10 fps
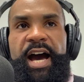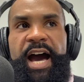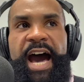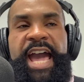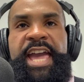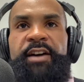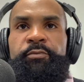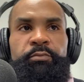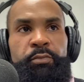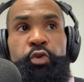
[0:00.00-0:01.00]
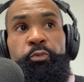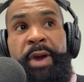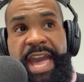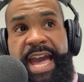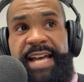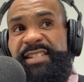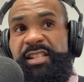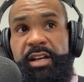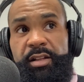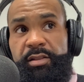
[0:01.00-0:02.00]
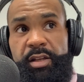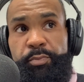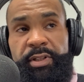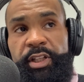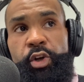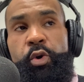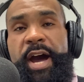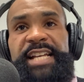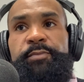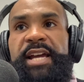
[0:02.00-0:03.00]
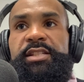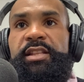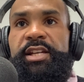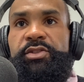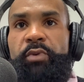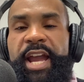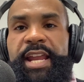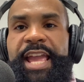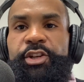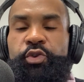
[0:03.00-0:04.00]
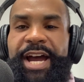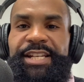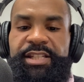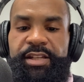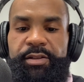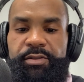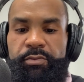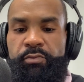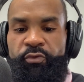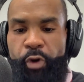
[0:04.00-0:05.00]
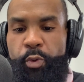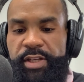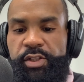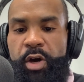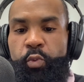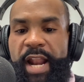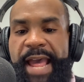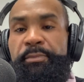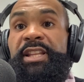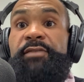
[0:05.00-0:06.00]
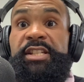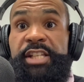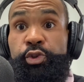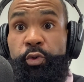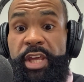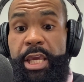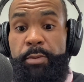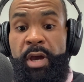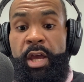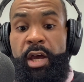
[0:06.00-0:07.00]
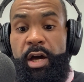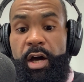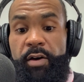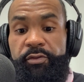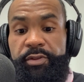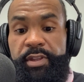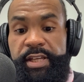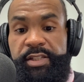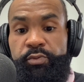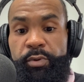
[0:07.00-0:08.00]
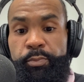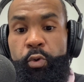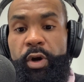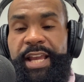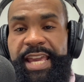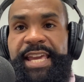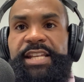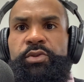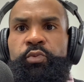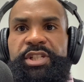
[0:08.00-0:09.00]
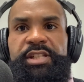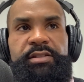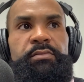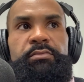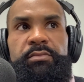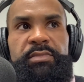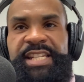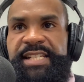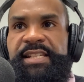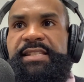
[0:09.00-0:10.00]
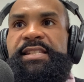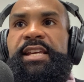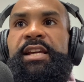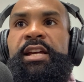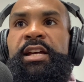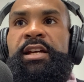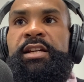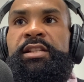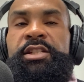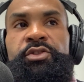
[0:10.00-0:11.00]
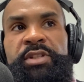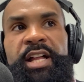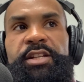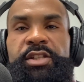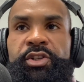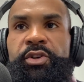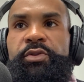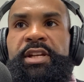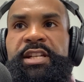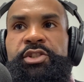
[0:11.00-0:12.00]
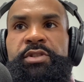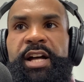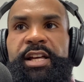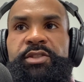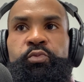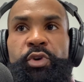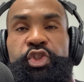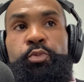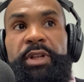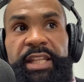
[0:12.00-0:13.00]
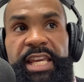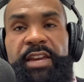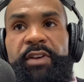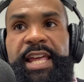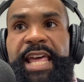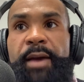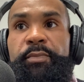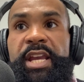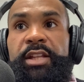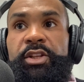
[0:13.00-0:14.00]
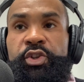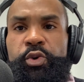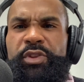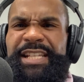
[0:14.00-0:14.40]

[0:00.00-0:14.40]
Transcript: I have moved past the political aspects of this, right, and tried to focus on what I believe the central theme of this report is, which is decency. Did you tell us the truth, and did you tell us what you believe, and that being the truth?